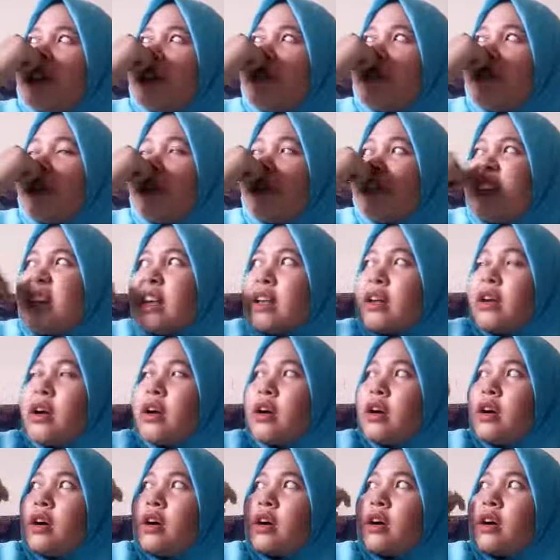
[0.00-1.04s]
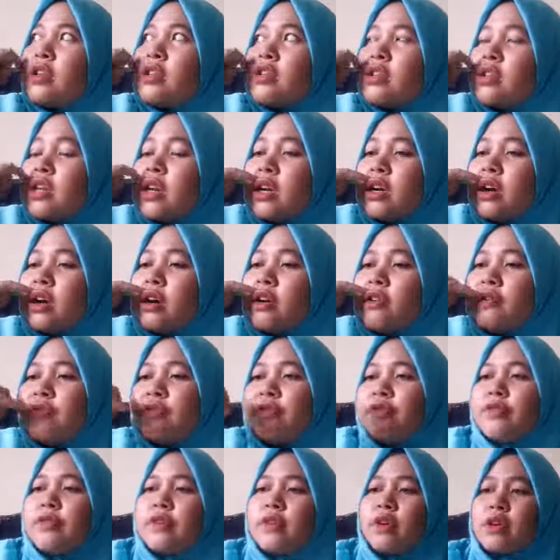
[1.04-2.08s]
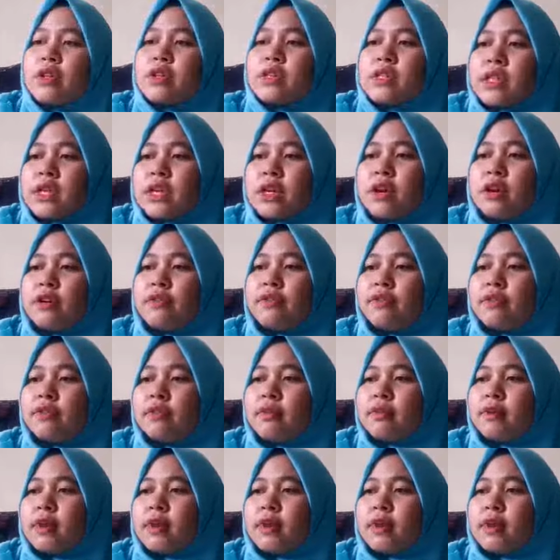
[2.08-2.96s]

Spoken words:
semiotic concern of